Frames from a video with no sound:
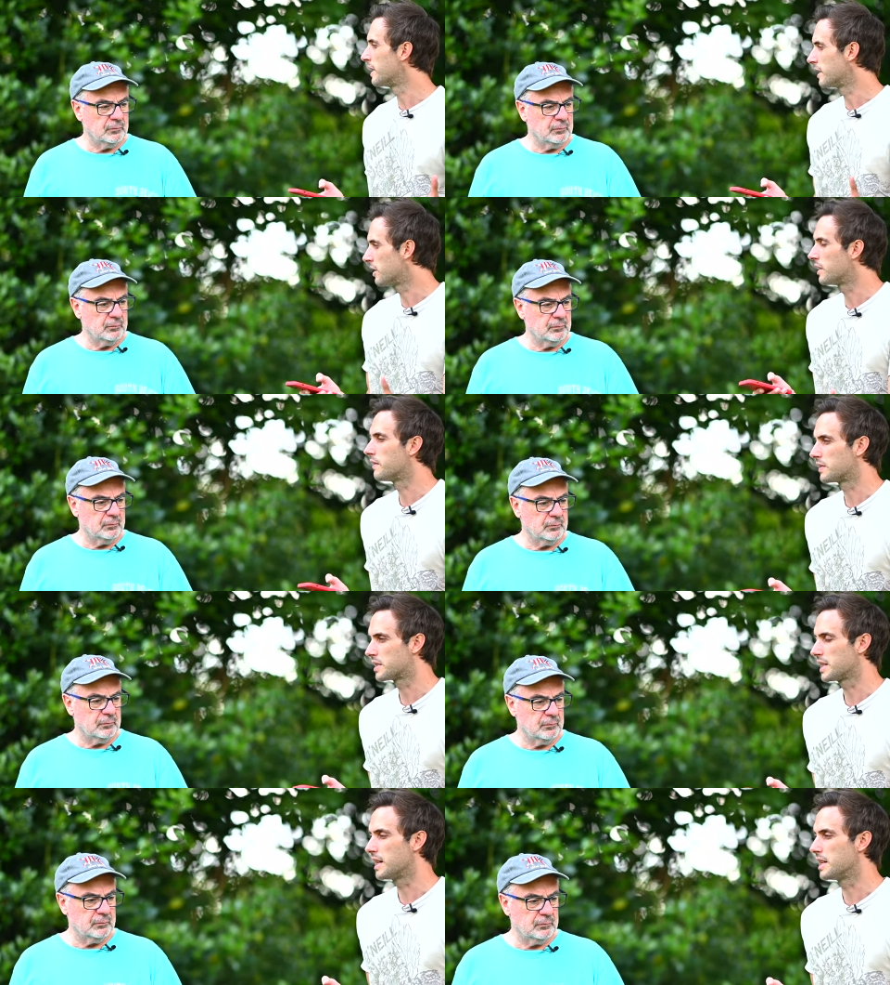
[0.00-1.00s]
Speaker 1: any kind of
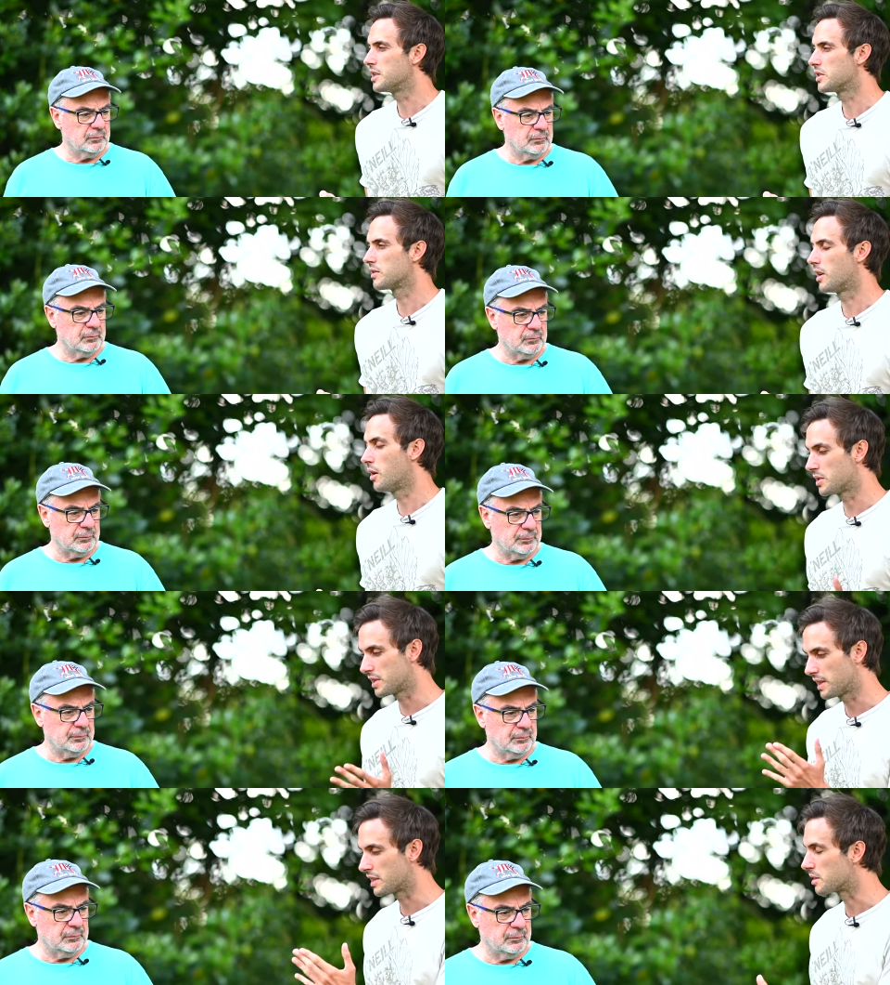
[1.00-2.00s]
stage, mm. I would mm. say
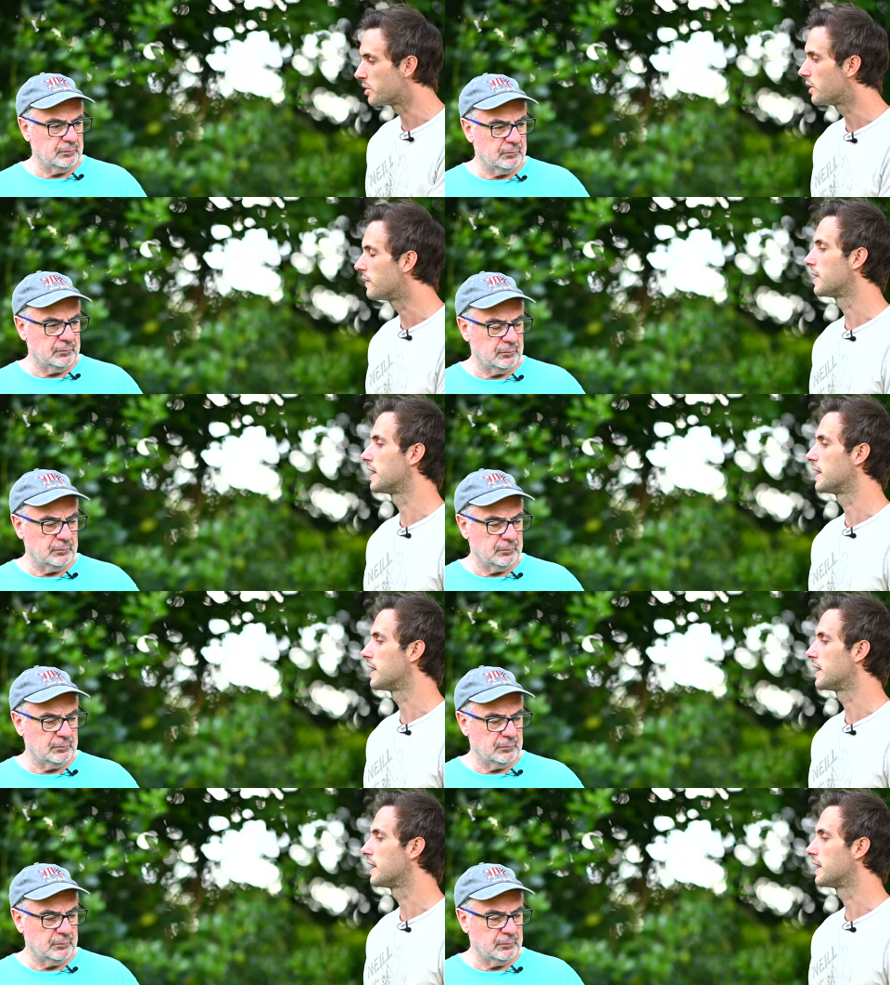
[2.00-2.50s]
that is a perfect